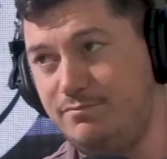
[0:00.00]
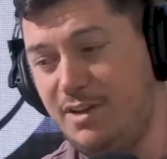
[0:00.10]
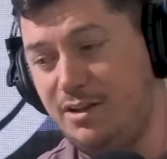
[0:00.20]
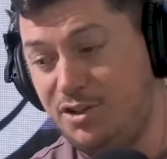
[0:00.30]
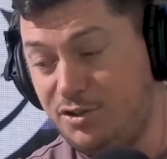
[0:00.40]

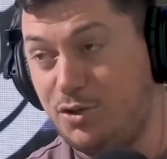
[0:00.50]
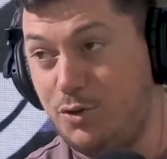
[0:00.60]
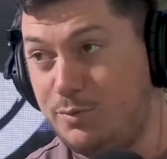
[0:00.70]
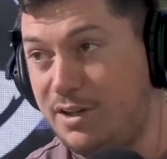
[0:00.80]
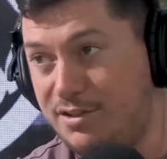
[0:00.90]
You're
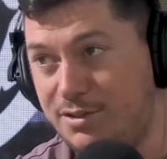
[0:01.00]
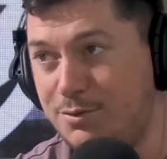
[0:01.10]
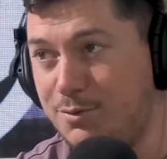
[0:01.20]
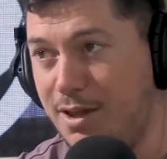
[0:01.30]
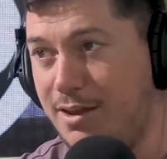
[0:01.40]
told what to
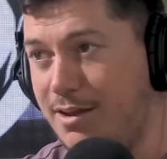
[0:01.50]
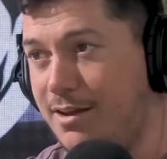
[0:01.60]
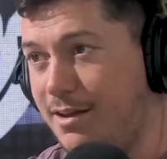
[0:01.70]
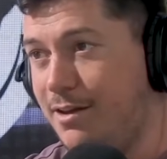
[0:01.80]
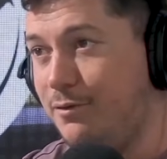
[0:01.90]
do
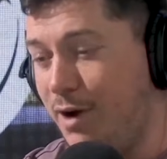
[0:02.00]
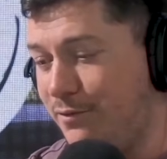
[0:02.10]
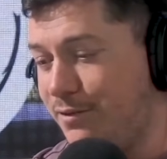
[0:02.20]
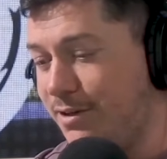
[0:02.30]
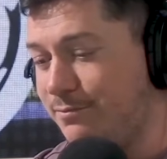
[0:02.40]
for
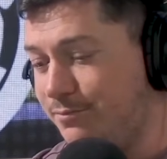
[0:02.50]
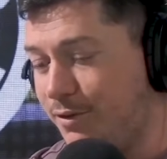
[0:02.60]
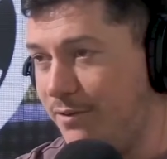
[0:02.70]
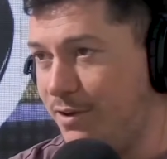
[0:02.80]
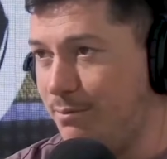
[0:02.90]
every
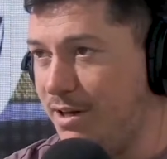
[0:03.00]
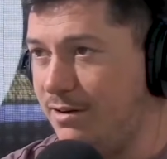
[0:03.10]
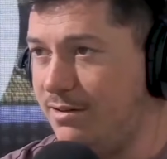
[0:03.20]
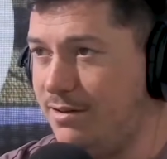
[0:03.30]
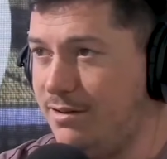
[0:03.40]

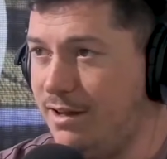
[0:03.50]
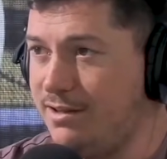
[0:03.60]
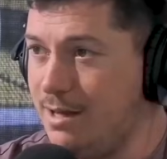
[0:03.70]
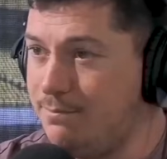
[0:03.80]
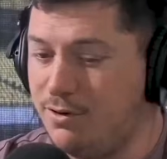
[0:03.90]
minute,
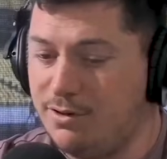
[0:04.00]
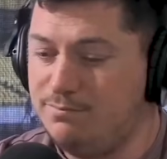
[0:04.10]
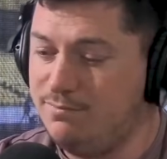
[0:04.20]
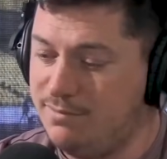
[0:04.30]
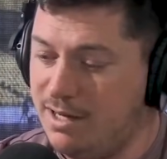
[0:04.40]
except for
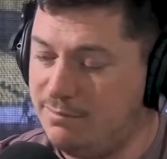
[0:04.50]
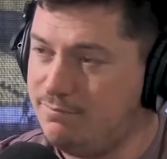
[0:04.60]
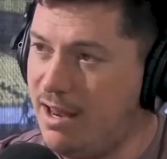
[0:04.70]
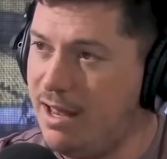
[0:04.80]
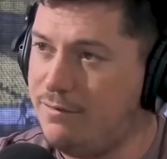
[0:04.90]
that
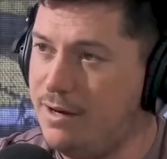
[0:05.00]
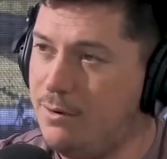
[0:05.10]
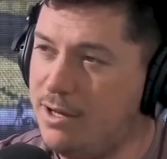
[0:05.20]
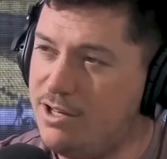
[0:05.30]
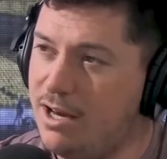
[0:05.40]
half an
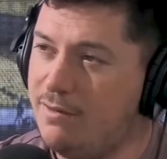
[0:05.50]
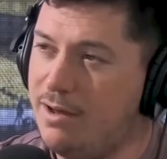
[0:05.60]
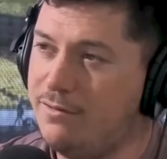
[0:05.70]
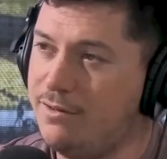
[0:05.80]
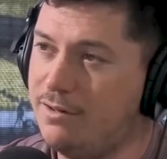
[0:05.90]
hour that you have
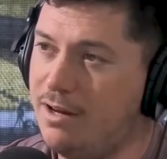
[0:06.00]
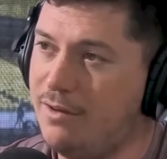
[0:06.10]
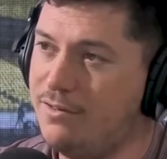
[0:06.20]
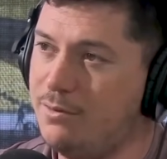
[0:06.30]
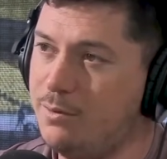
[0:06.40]
after
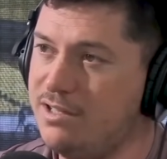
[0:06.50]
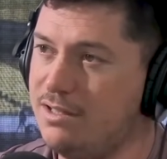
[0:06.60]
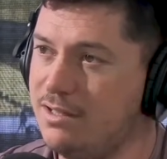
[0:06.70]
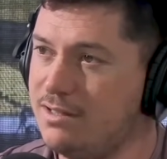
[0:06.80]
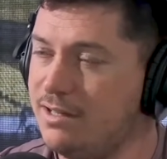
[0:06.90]
the
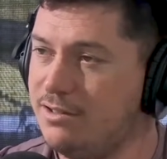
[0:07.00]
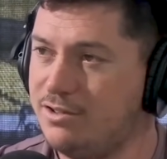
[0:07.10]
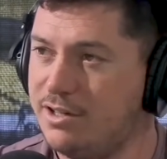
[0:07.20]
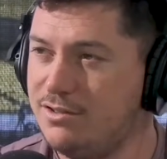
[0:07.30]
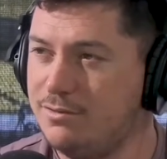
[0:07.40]
whistle inside the dressing